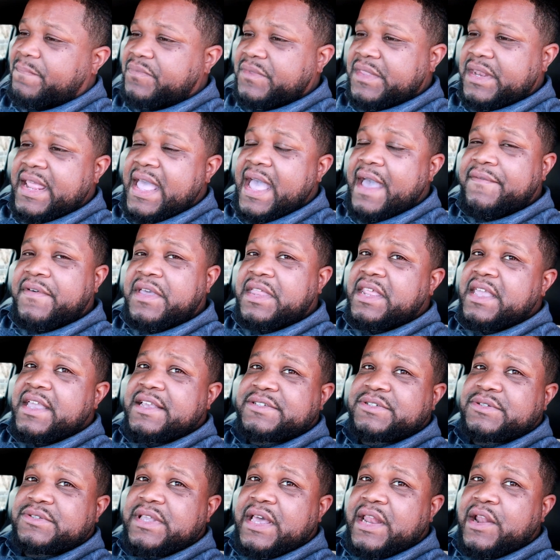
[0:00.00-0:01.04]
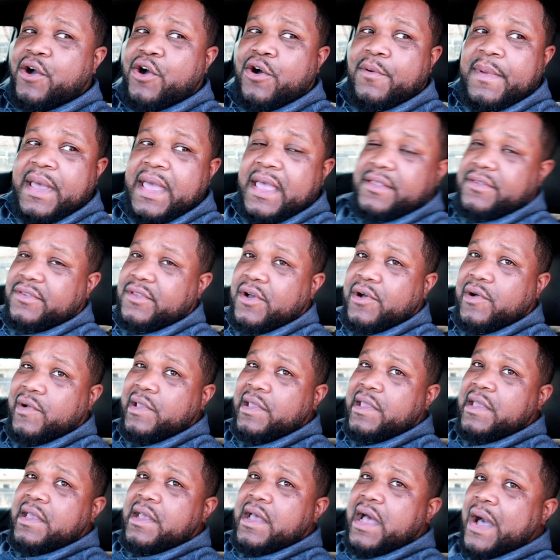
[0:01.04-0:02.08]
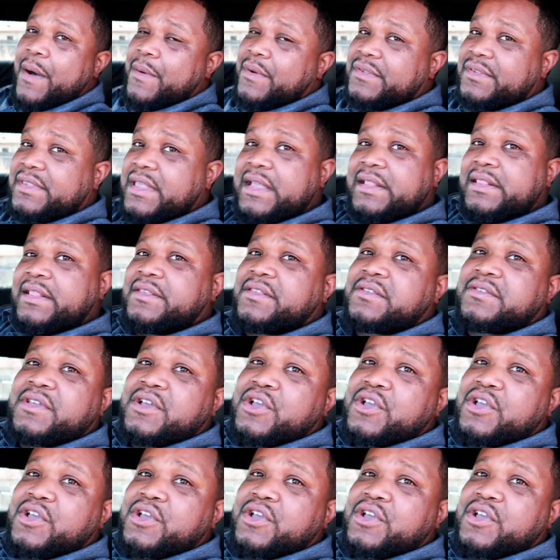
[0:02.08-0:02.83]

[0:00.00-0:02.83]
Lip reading: Didn't have any issues at all, man. So I would say this